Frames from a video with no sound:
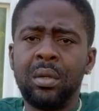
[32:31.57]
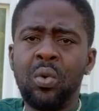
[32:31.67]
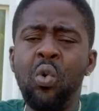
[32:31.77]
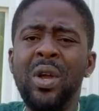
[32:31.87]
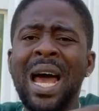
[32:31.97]

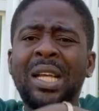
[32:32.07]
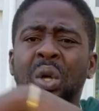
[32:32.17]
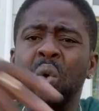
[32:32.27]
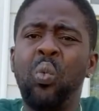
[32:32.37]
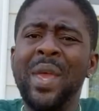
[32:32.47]
Who not
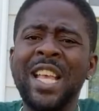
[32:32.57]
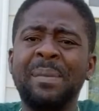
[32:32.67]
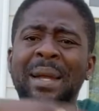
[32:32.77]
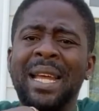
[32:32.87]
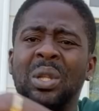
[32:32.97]
turn waste,
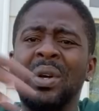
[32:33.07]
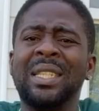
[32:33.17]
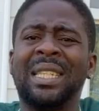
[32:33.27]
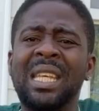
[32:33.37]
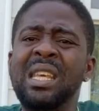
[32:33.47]
man a turn
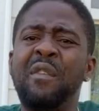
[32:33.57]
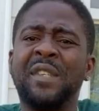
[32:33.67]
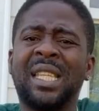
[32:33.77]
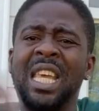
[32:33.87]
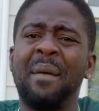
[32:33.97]
thief,
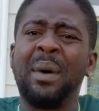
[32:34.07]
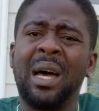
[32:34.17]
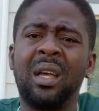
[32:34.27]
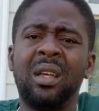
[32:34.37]
scammer.